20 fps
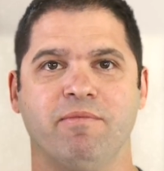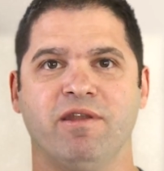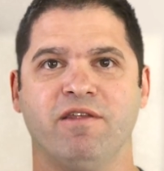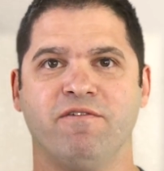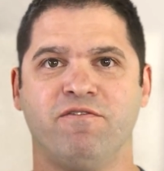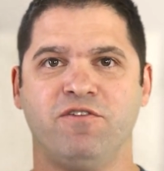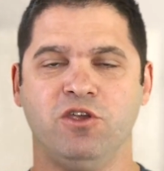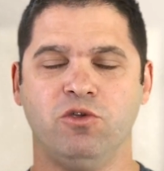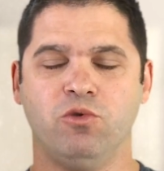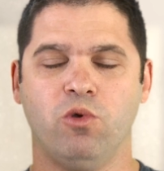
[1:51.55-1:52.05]
And
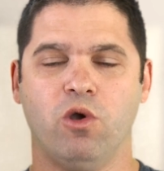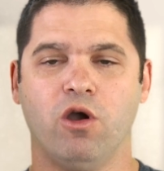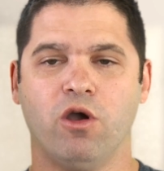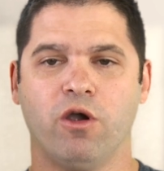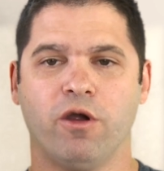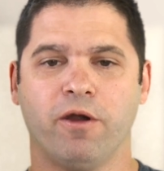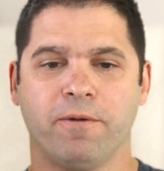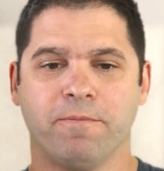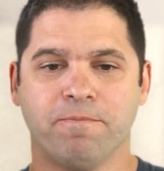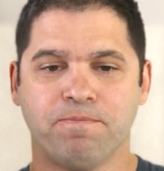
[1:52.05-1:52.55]
if you
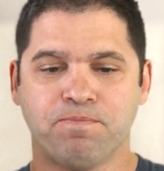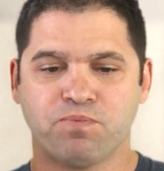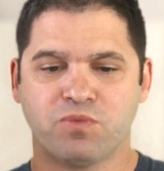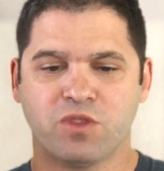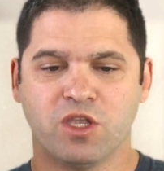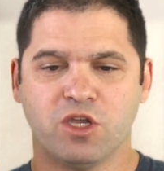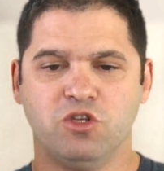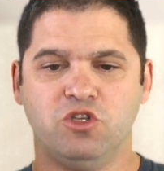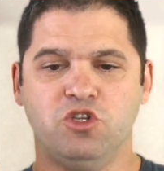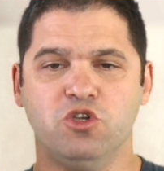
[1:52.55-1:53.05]
are
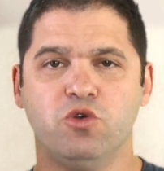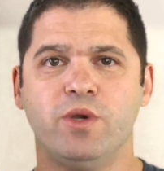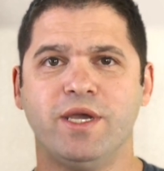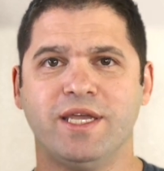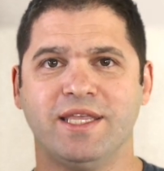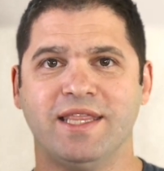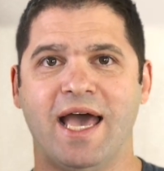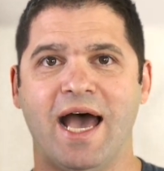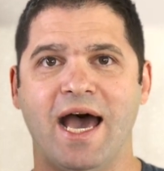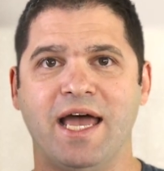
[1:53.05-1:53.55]

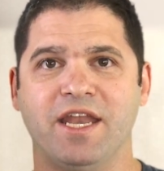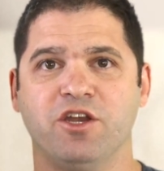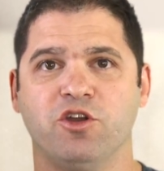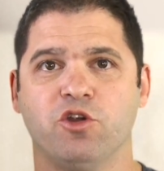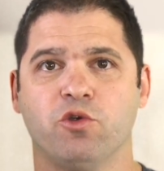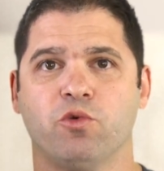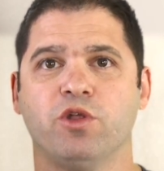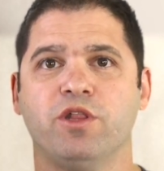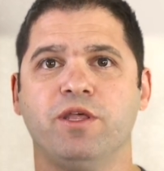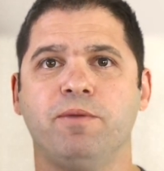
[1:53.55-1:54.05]
doing that and
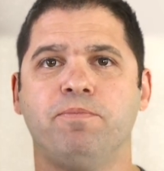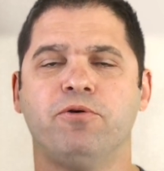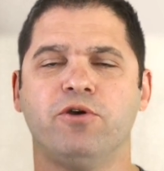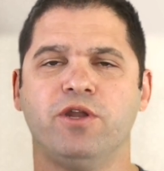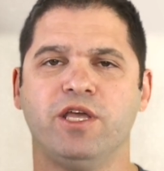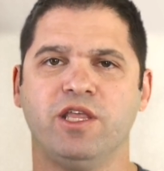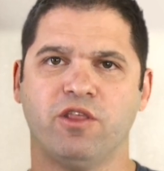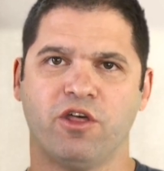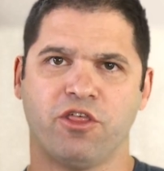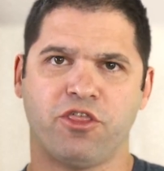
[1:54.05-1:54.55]
you're really
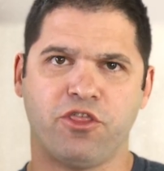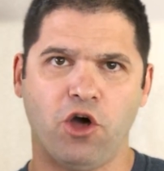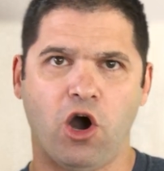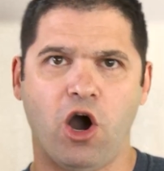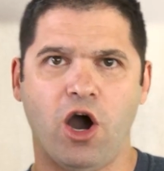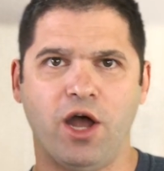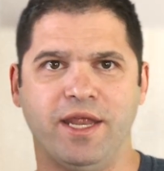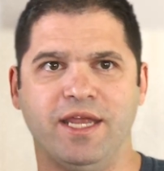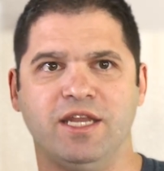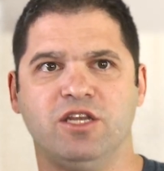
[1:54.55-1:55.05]
putting the
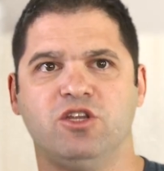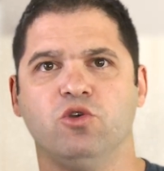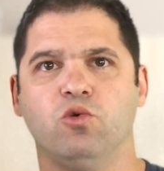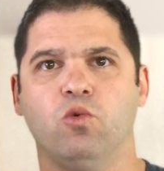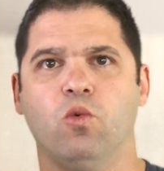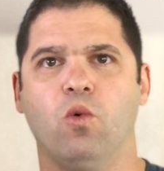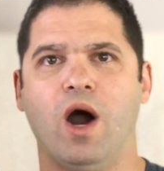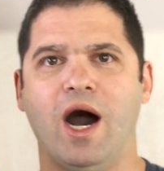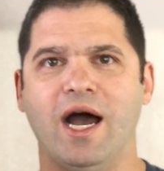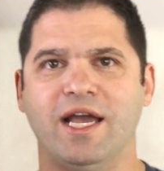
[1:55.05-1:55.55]
thought into
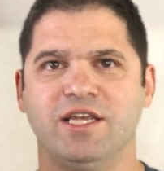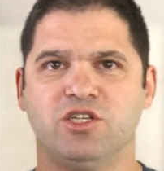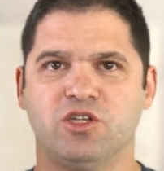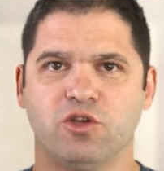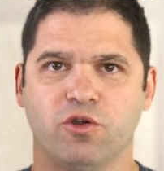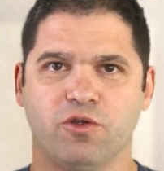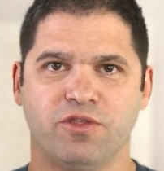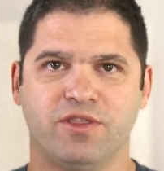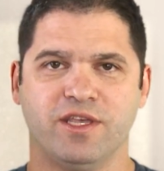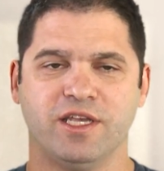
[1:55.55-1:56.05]
why
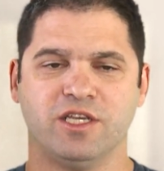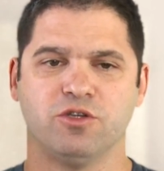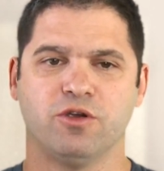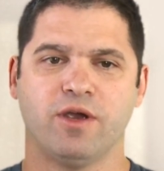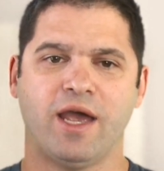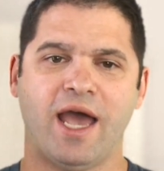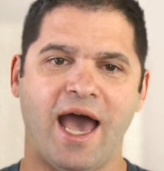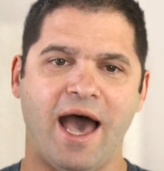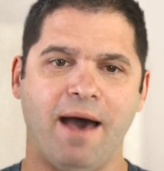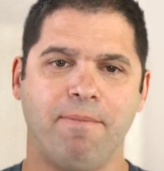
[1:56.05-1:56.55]
certain things are
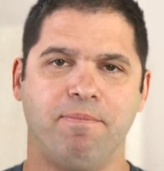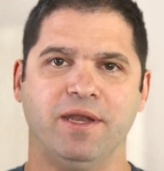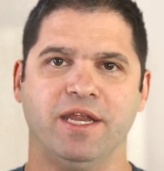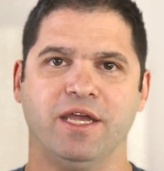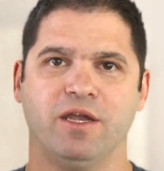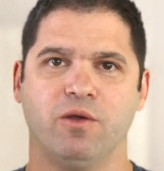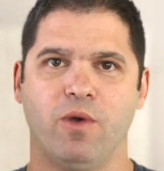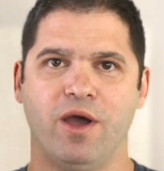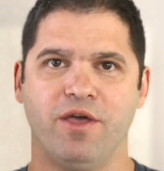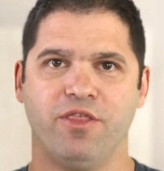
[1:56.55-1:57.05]

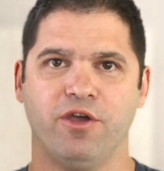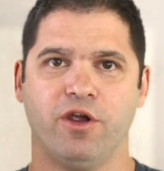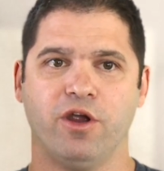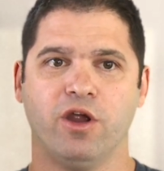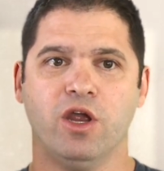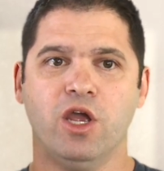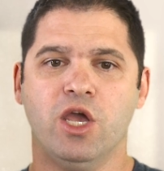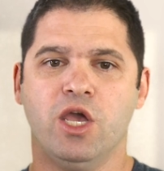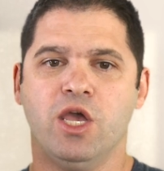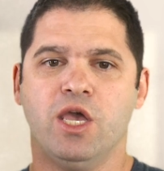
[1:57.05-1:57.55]
happening, whether,